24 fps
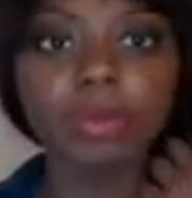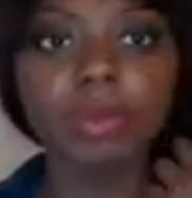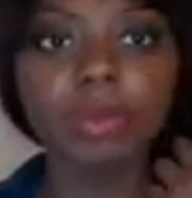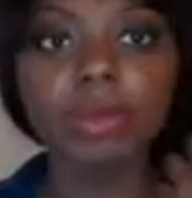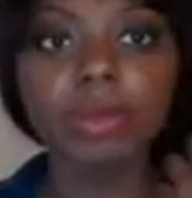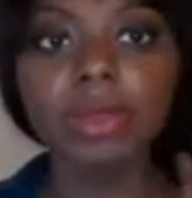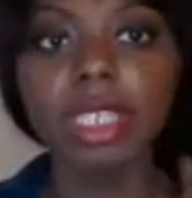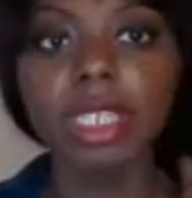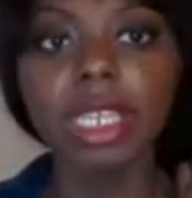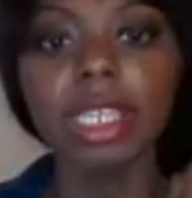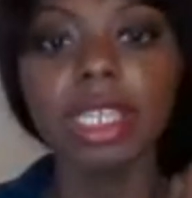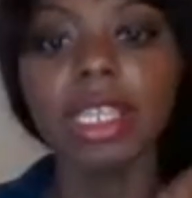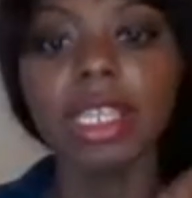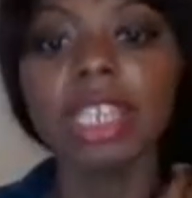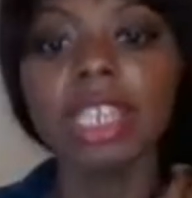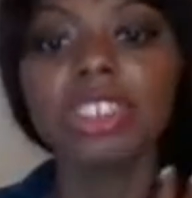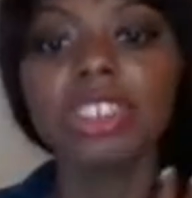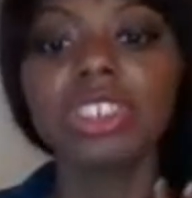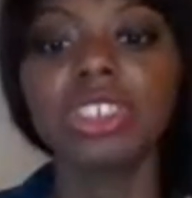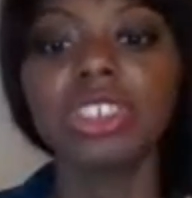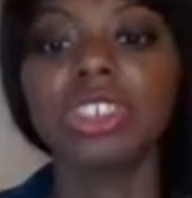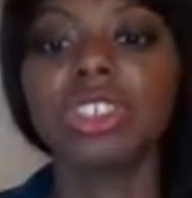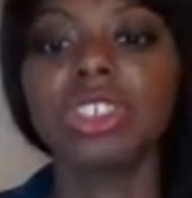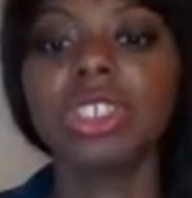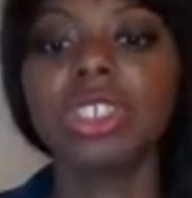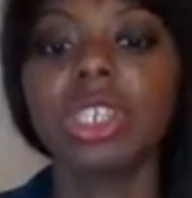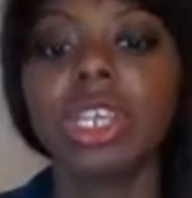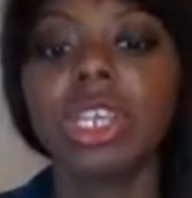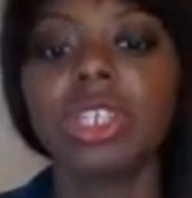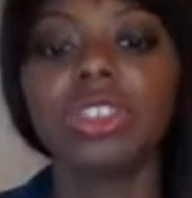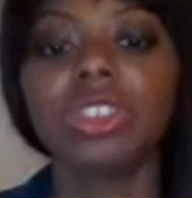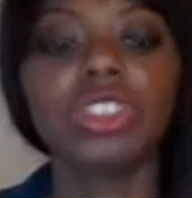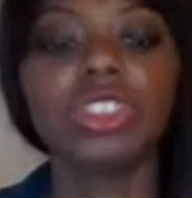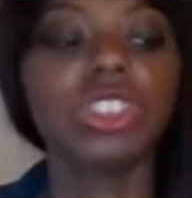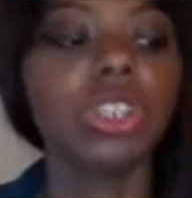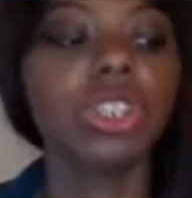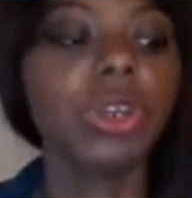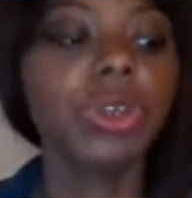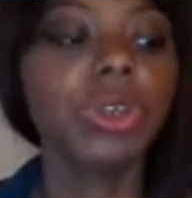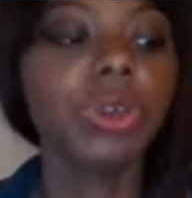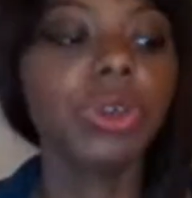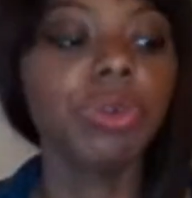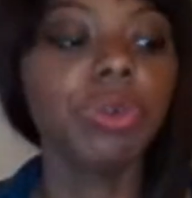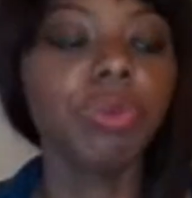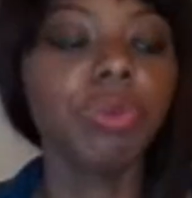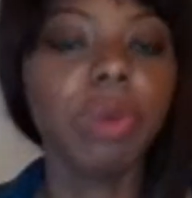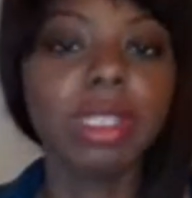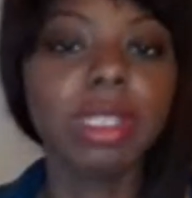And that's just to show you
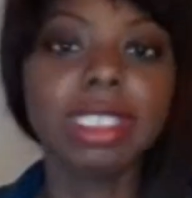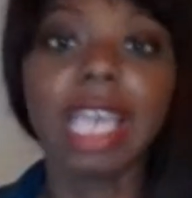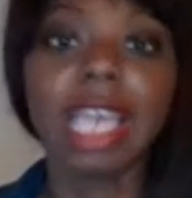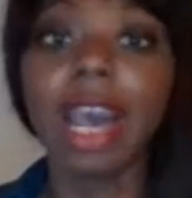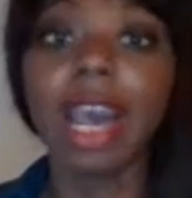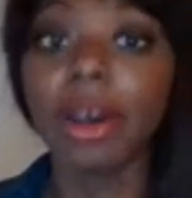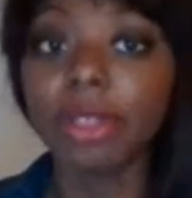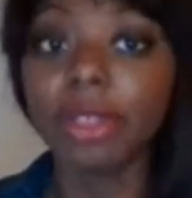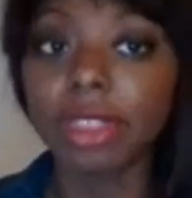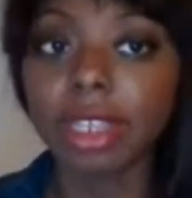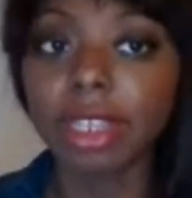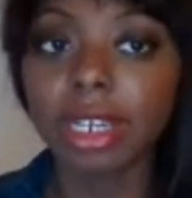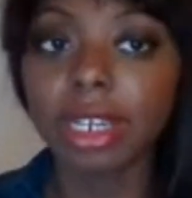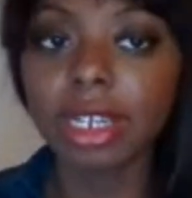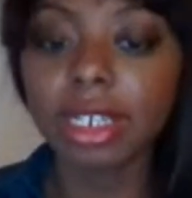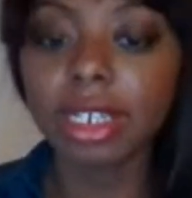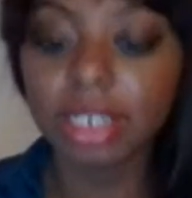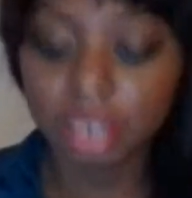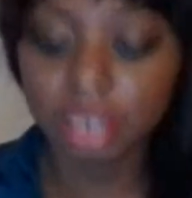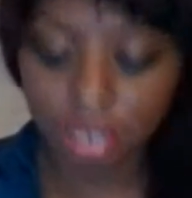what's out there,